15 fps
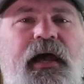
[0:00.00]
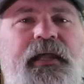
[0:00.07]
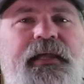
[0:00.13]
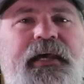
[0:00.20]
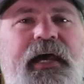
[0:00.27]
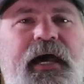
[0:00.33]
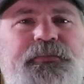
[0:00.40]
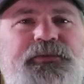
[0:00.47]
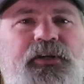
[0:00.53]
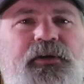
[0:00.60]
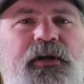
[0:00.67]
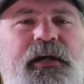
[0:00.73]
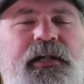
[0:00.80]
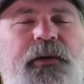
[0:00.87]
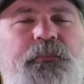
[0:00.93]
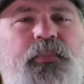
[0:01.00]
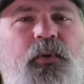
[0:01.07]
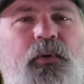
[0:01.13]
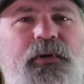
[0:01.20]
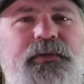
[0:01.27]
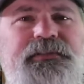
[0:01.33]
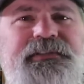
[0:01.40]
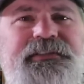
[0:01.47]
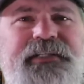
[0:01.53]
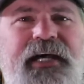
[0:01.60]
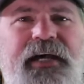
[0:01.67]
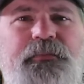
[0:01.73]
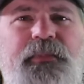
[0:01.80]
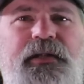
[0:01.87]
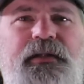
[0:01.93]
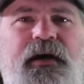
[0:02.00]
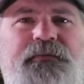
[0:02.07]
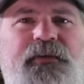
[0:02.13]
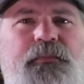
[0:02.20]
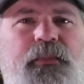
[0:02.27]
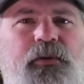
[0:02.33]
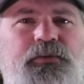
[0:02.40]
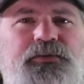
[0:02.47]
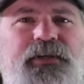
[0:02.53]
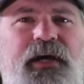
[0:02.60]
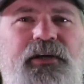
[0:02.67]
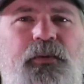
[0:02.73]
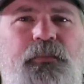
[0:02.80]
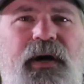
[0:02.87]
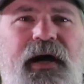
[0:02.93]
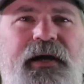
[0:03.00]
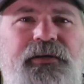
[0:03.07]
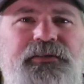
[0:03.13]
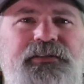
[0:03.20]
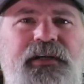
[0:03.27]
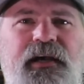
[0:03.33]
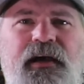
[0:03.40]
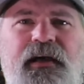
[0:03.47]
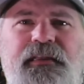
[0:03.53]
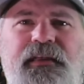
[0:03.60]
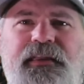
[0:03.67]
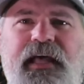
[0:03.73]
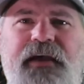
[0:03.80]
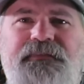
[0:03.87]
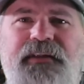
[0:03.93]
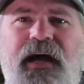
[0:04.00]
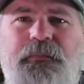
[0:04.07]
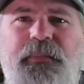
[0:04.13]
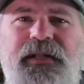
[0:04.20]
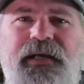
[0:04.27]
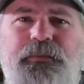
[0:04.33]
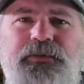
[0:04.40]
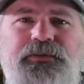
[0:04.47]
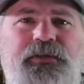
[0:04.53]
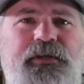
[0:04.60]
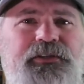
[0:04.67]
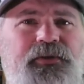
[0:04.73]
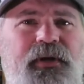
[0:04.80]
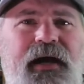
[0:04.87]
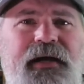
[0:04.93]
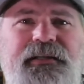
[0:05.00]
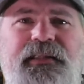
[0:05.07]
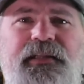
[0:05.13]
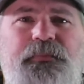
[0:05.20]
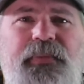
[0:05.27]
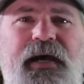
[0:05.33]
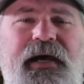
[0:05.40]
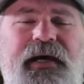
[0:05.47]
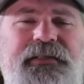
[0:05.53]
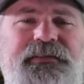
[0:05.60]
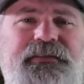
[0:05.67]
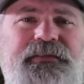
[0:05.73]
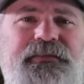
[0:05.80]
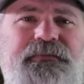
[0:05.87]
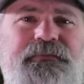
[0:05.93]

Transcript: and capture an important segment of the motorcycle buyers that they've not been able to attract in the past.